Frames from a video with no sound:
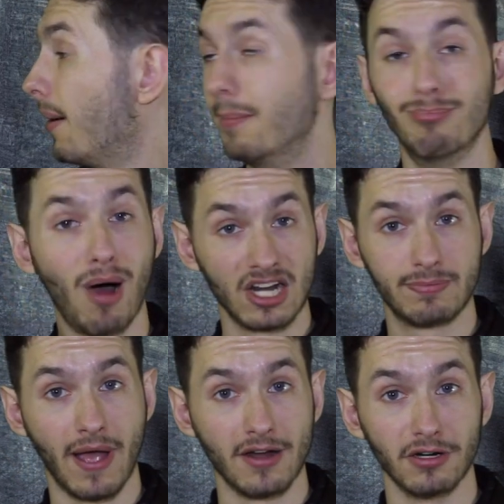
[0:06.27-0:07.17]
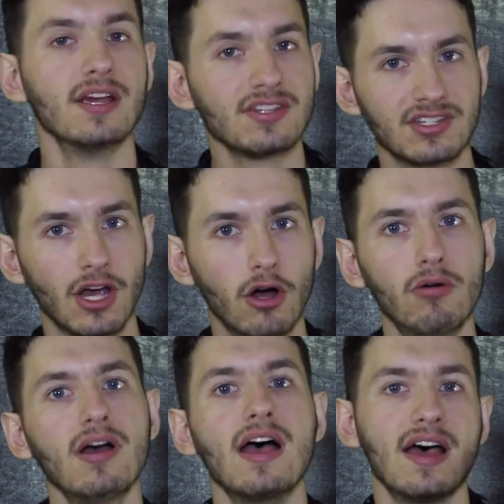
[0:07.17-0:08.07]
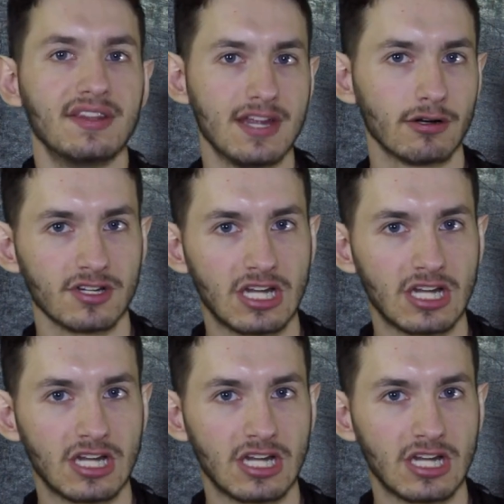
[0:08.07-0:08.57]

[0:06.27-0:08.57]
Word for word: Much better. So, the year is